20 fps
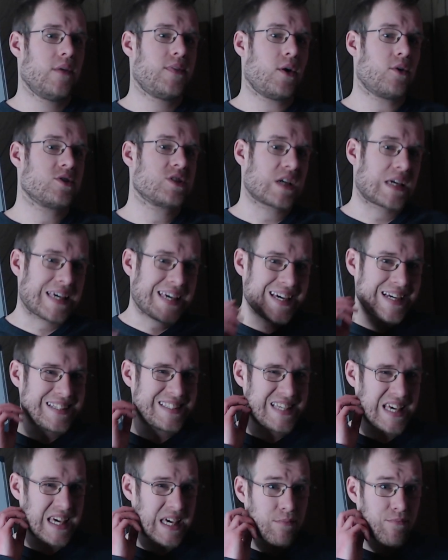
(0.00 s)
There was a key
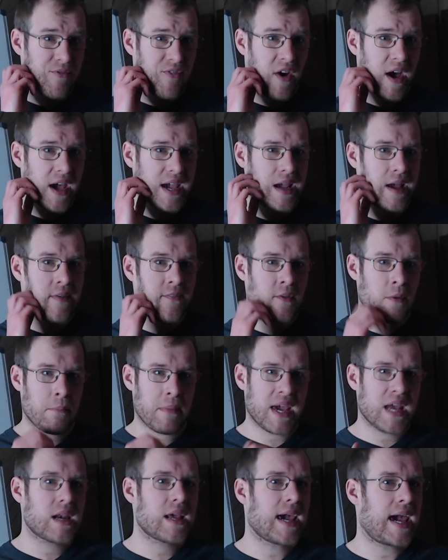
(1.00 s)
team fight in the
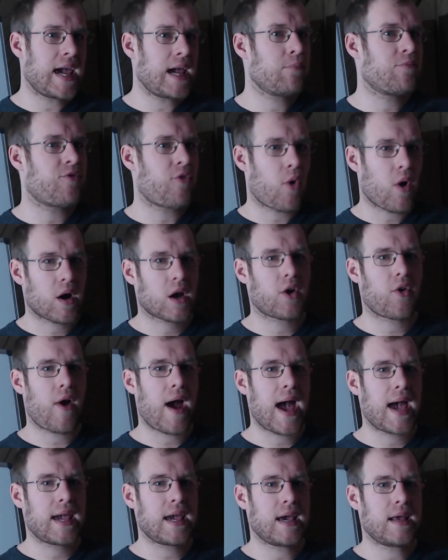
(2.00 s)
mid game for
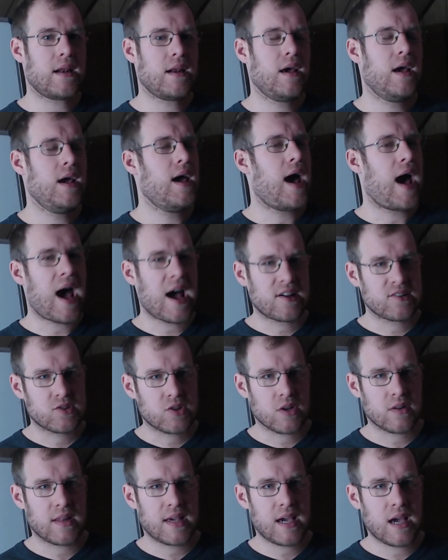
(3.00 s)
Cryin on
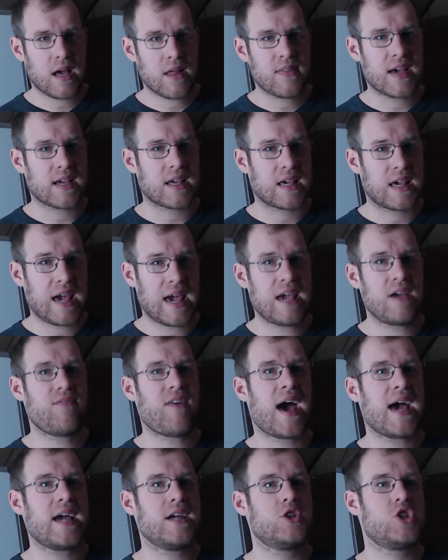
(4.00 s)
Talia that
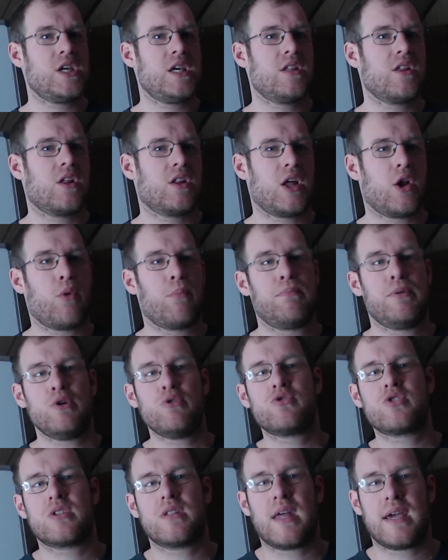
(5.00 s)
gave I G the little
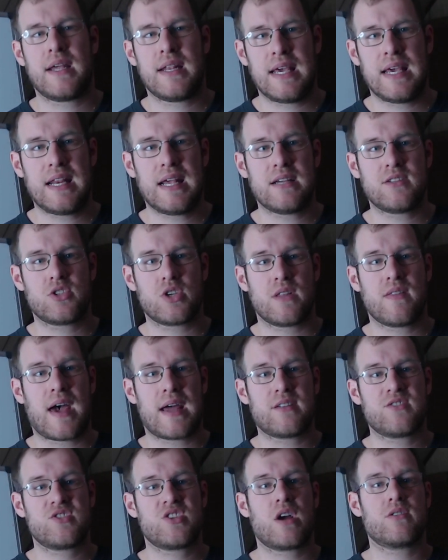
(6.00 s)
boost they needed to
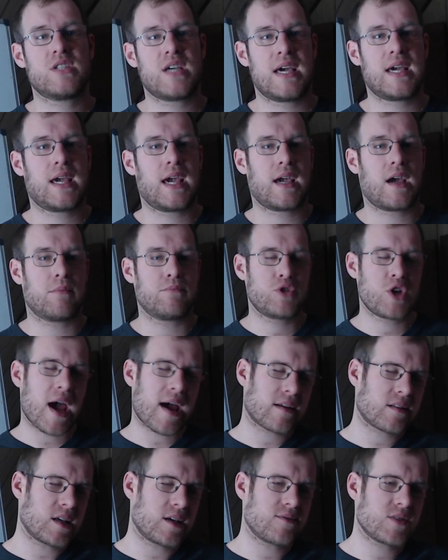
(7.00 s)
then start taking
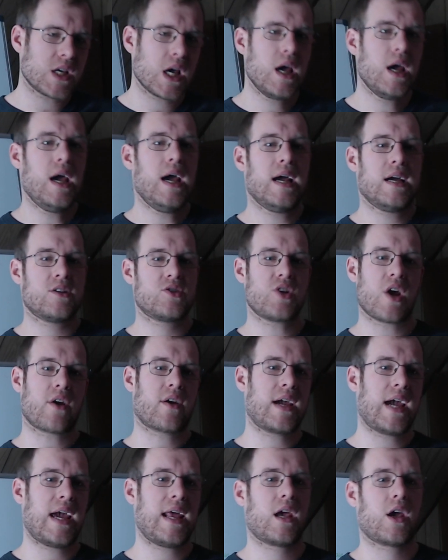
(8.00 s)
objectives and
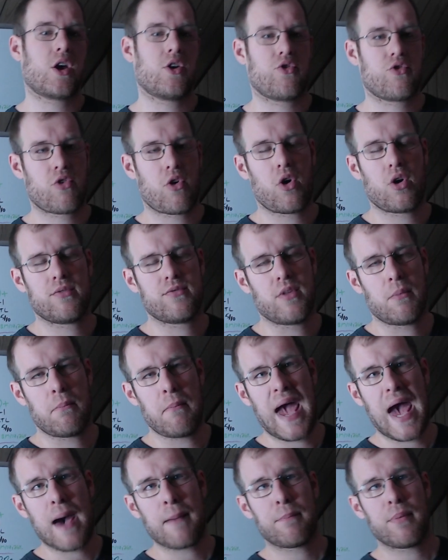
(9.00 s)
start gaining control of the
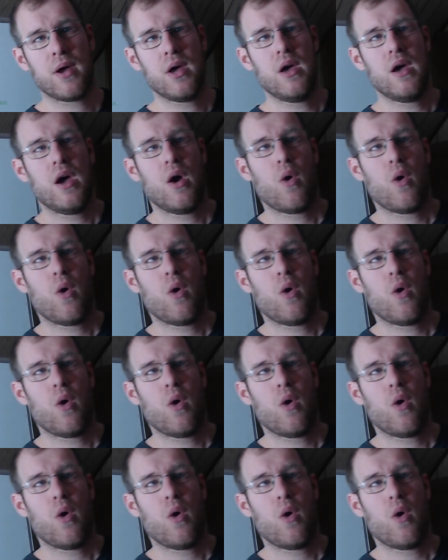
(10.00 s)
map.